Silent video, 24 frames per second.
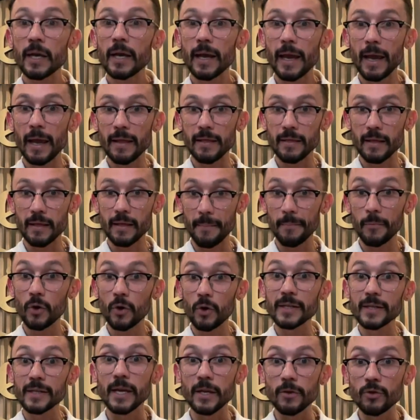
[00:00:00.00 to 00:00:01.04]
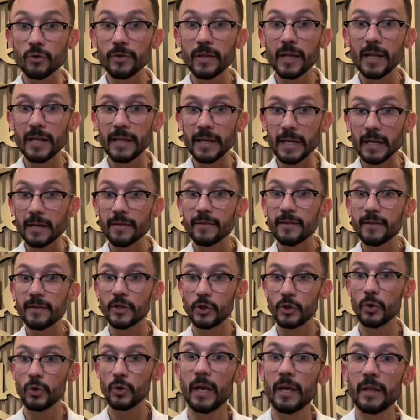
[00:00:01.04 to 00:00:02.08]
and I'm gonna send you the link that
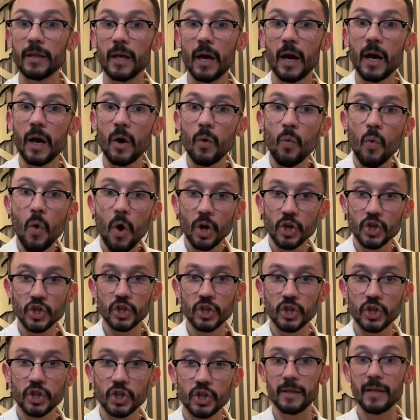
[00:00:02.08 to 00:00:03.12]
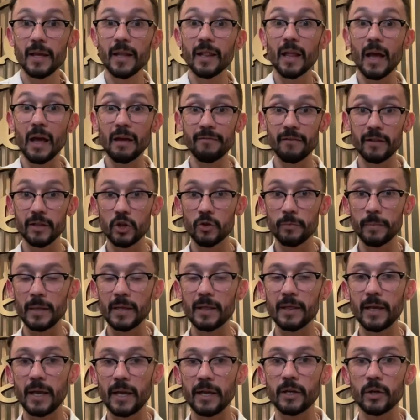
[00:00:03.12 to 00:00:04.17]
you can watch the live a little bit
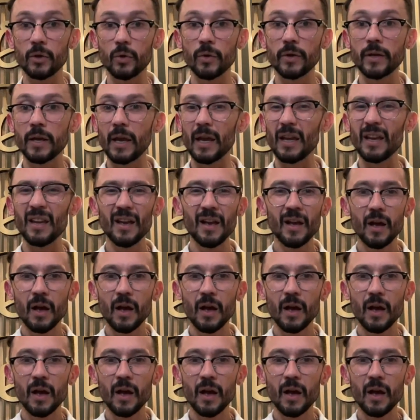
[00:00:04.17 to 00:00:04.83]
later. Okay.